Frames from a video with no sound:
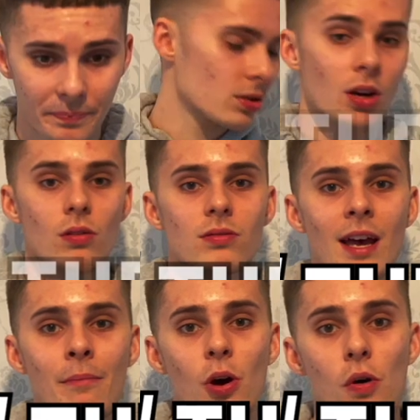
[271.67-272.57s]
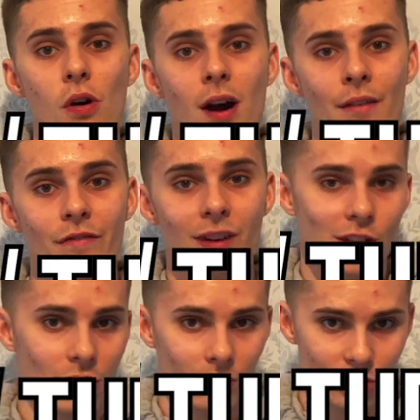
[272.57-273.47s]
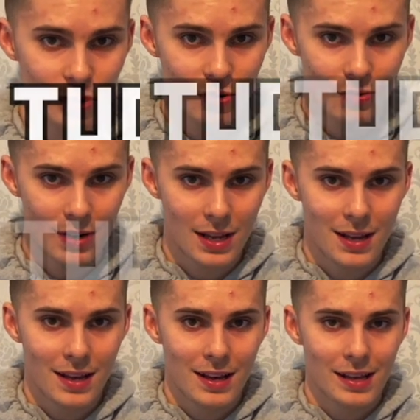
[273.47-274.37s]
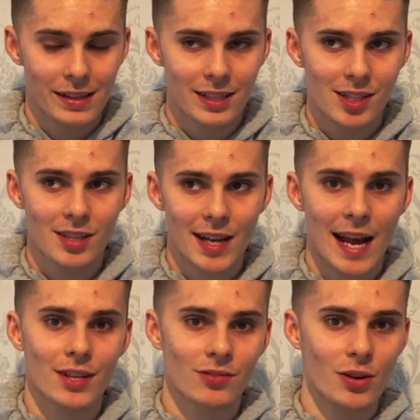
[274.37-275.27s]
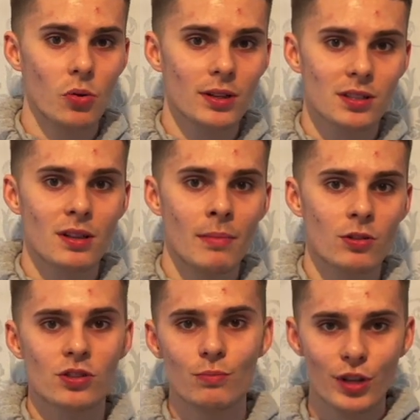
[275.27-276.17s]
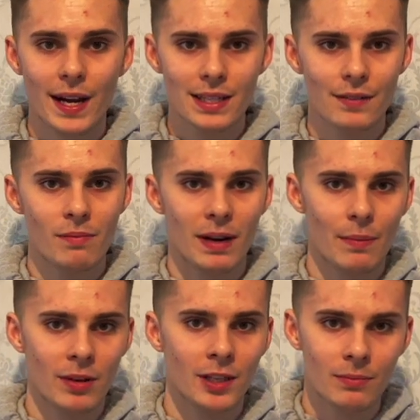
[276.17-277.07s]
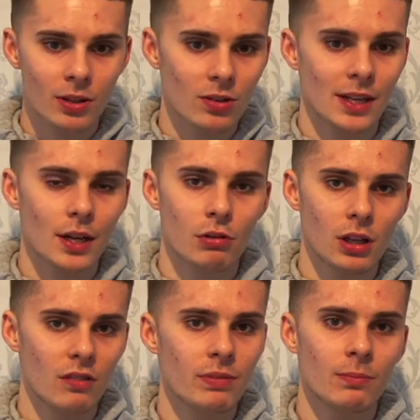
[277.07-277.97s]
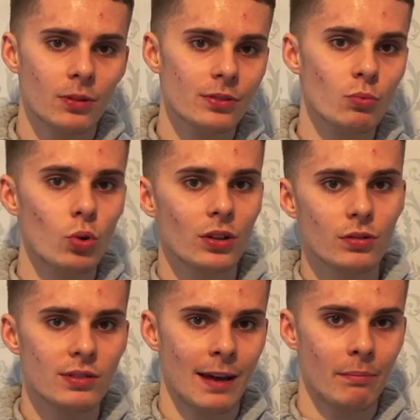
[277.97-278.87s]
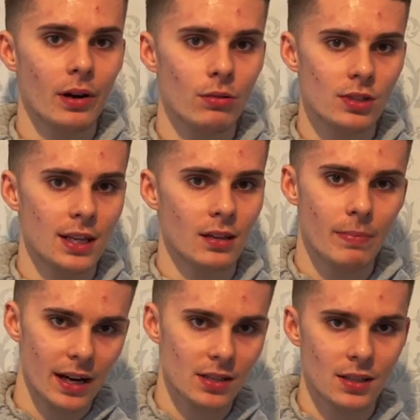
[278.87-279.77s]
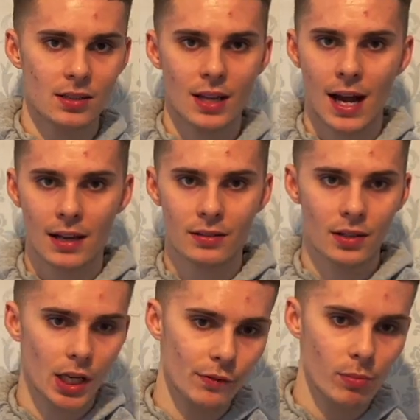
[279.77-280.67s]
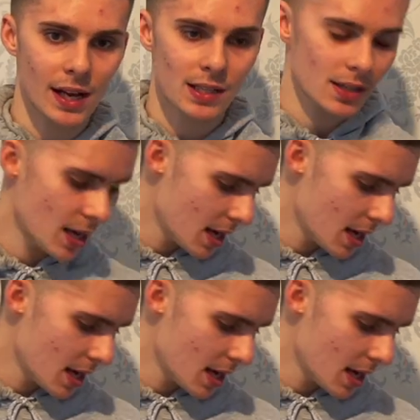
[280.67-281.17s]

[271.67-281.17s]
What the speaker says: So, tempo and threshold shoe. This is the category what's the most subjective in my opinion, because I know a lot of people will do tempos in the Pegasus and the Novablast.